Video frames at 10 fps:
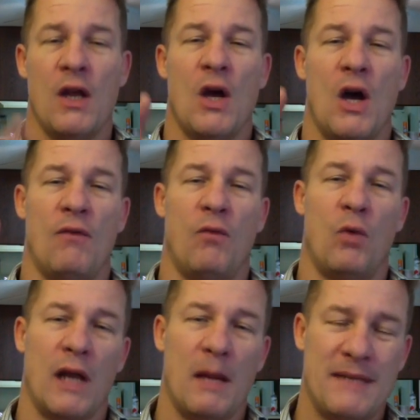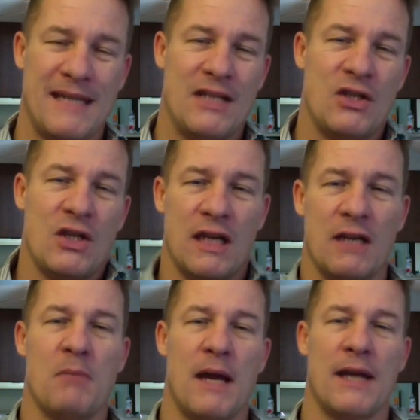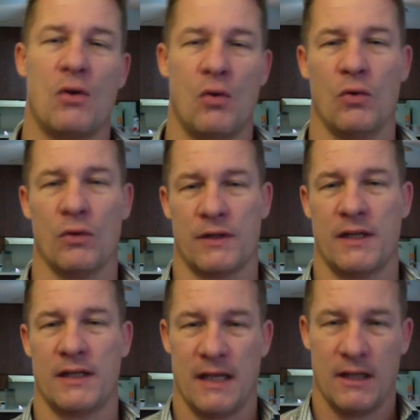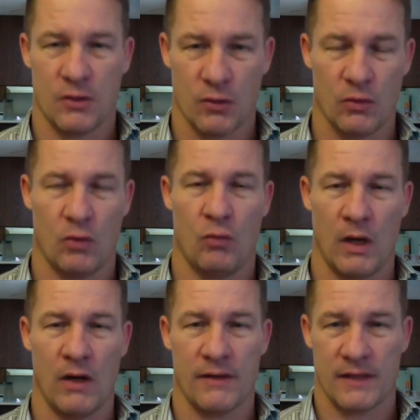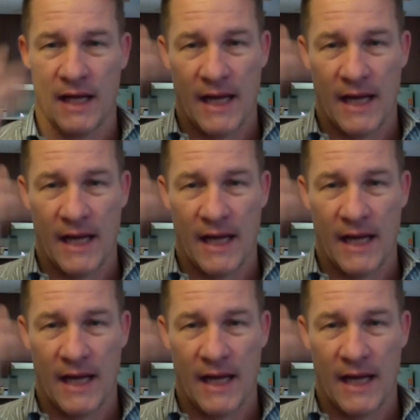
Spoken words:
of what I'm teaching in my course, this internal awareness